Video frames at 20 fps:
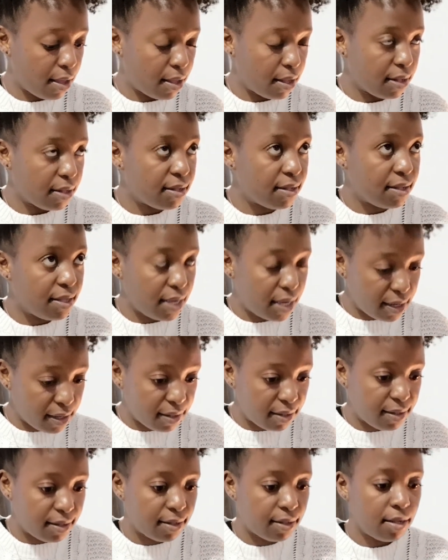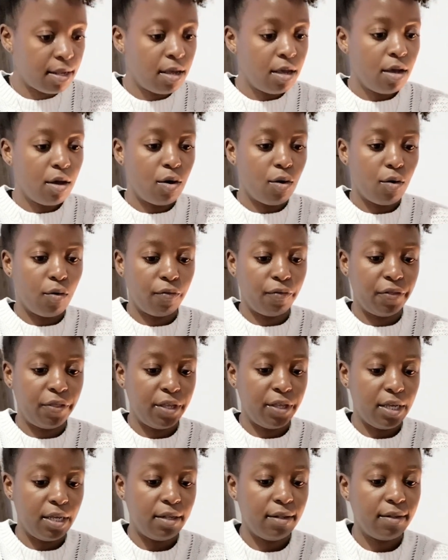6 of
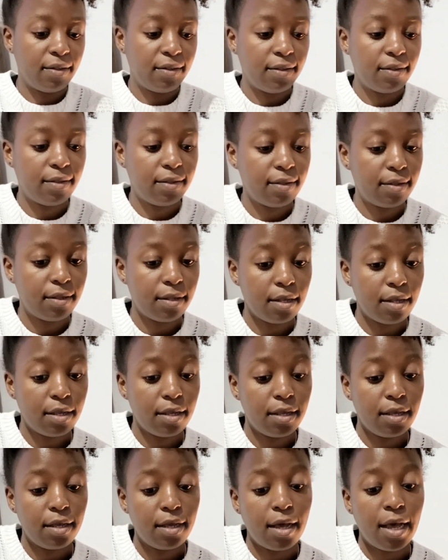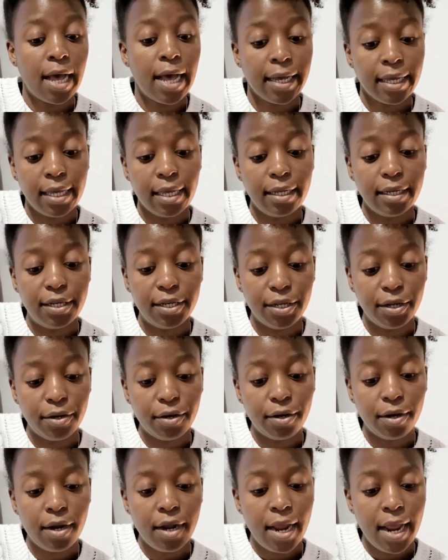these hanging
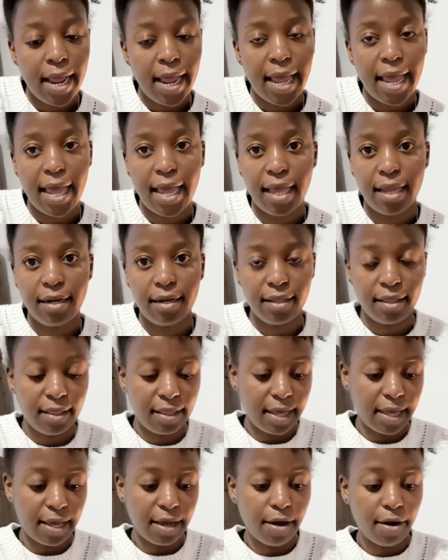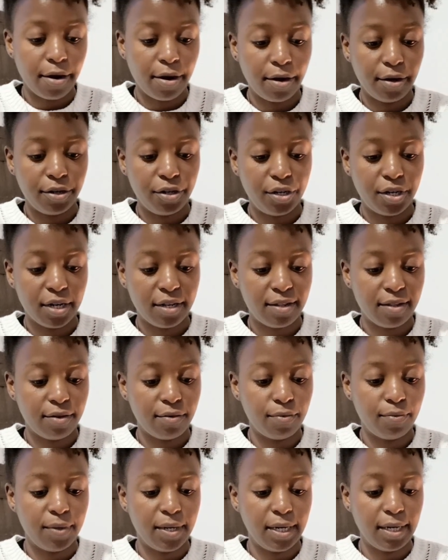deer, and they are
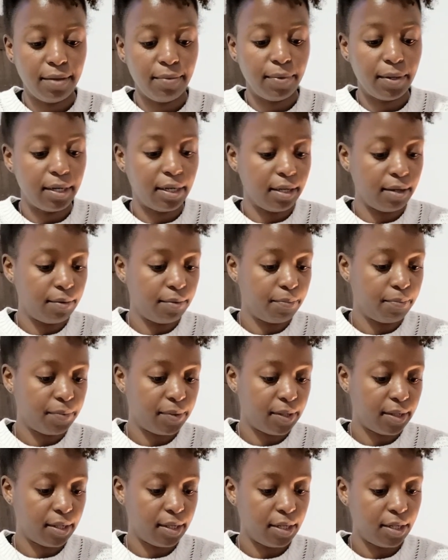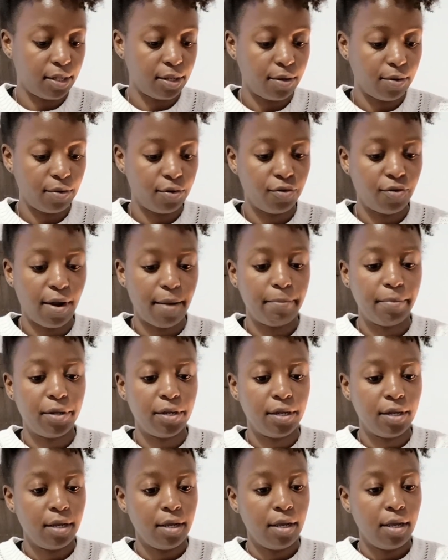just really, really, oops, it got
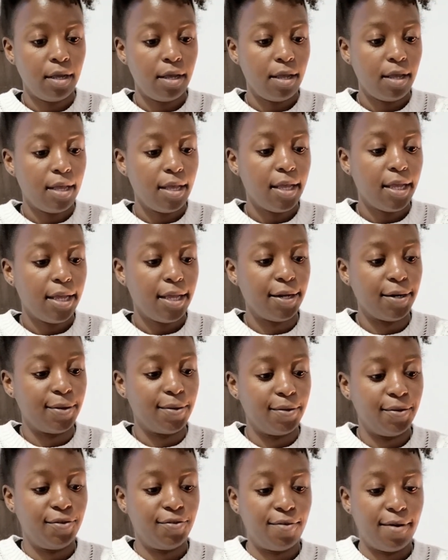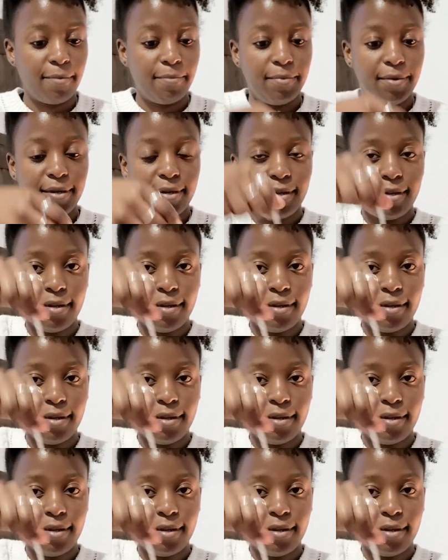trapped. It got trapped.